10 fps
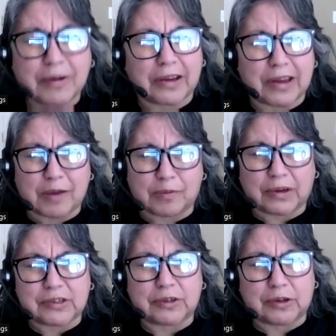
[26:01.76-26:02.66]
I can't
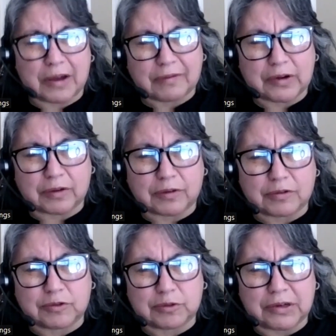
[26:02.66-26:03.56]
wait till you have another
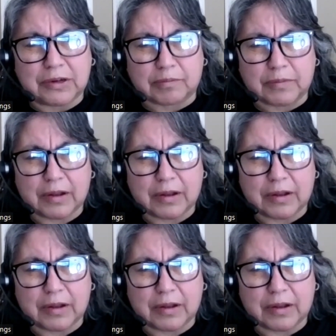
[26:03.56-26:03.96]
dream